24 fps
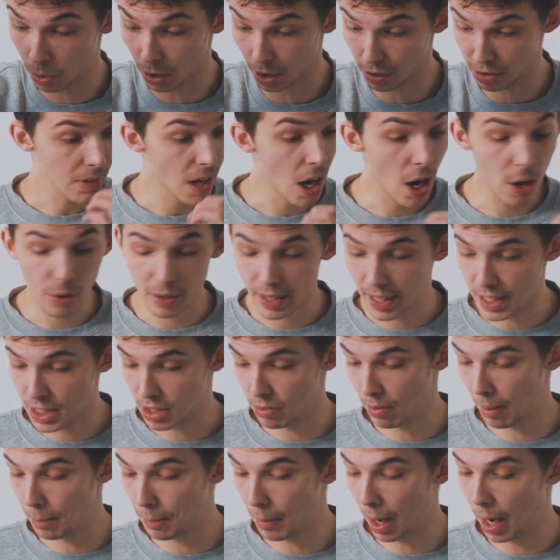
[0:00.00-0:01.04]
works. Okay,
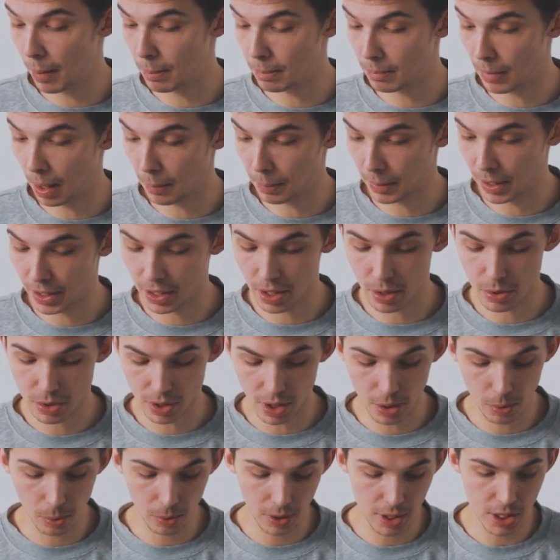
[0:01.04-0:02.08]
so I'm gonna use
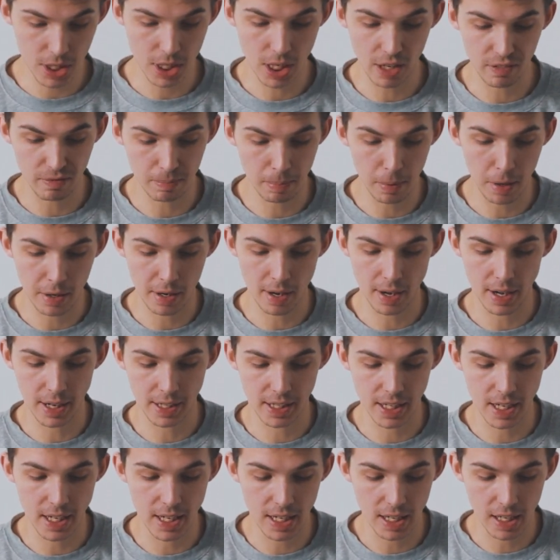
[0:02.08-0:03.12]
only stuff bought at
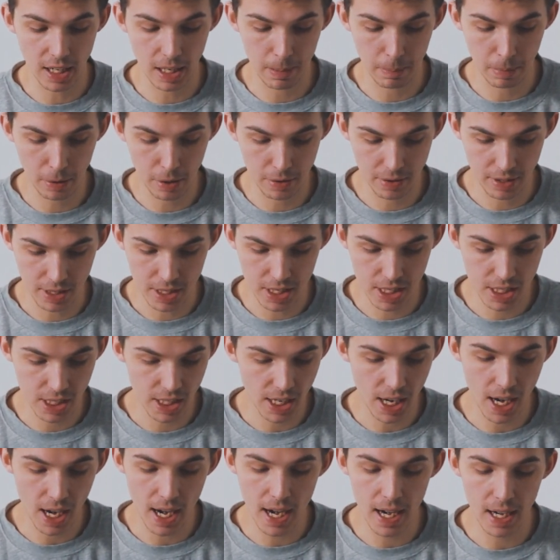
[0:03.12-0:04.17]
IKEA. I bought this
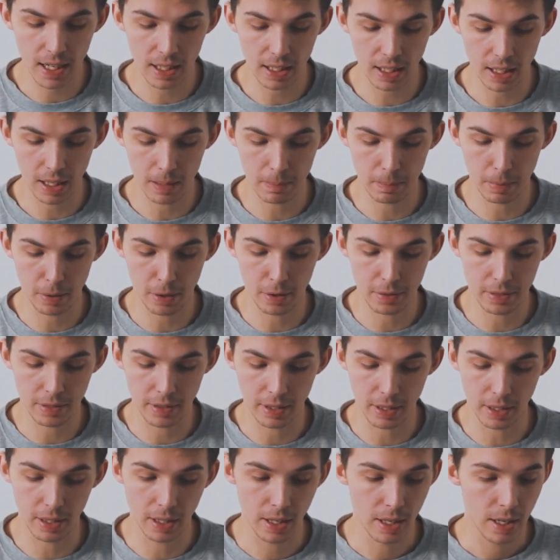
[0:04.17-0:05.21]
scale. I bought
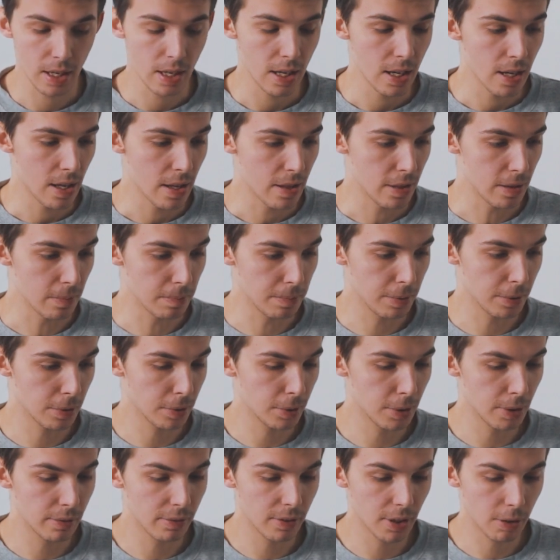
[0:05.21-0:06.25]
the
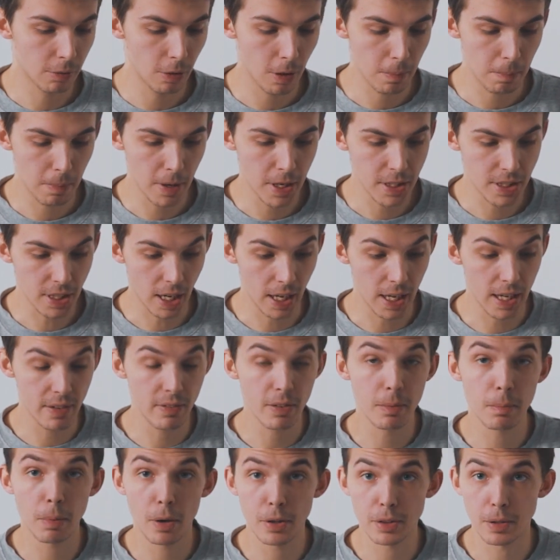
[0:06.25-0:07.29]
pour over equipment. I
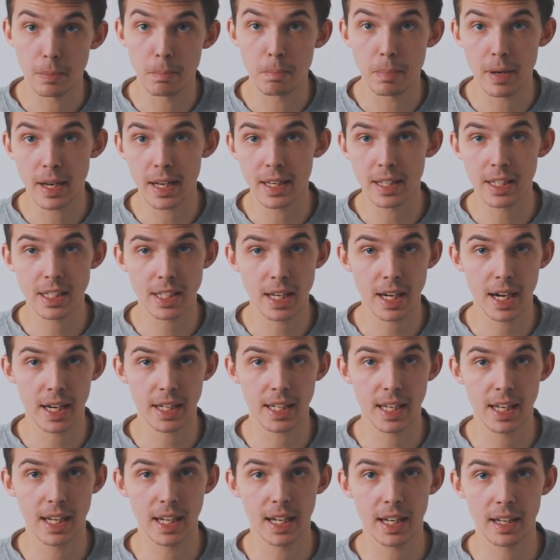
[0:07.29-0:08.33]
even bought the beans at
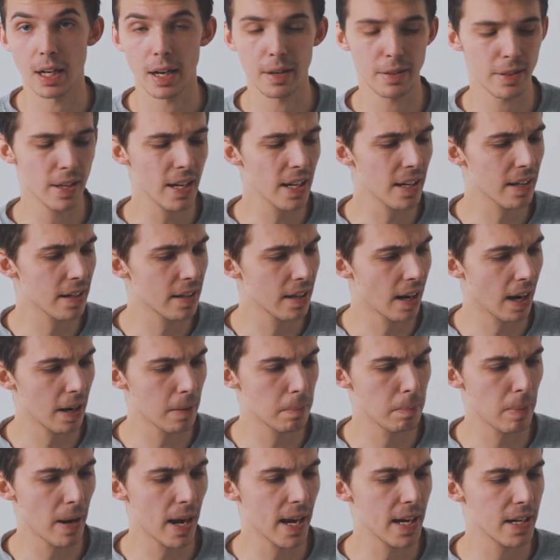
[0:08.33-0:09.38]
IKEA. I think I
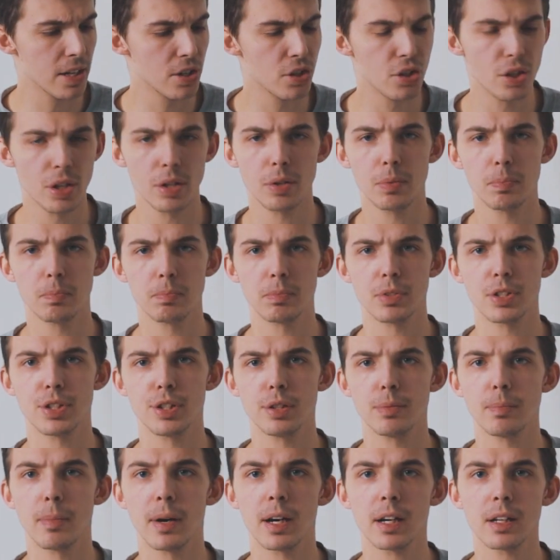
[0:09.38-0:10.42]
paid
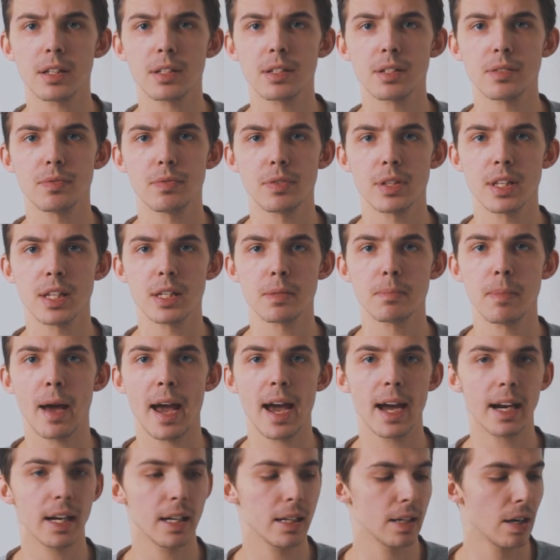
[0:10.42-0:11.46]
$2 for this
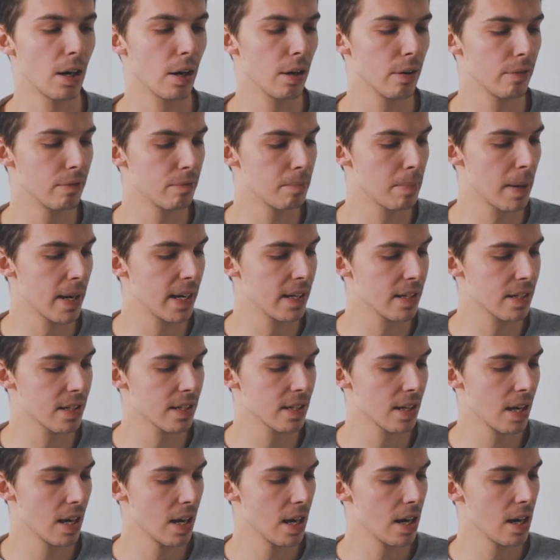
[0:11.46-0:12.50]
bag of beans.
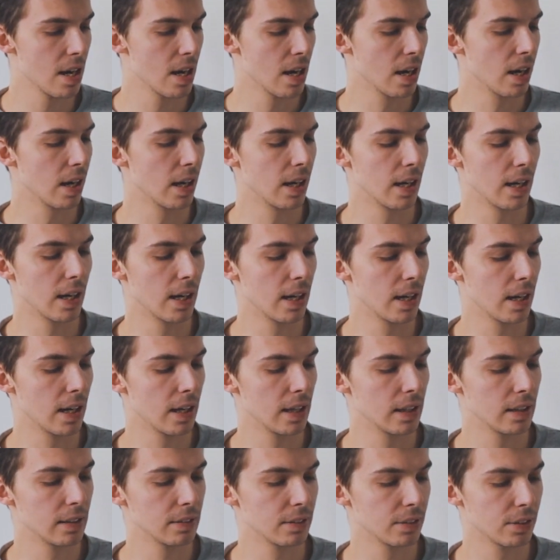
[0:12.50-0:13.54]

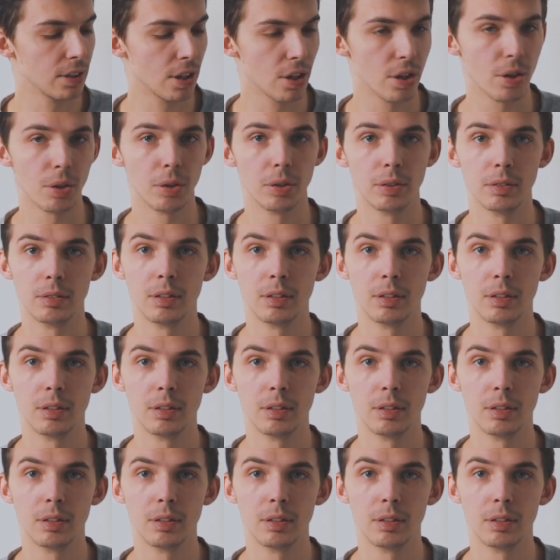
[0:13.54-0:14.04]
So.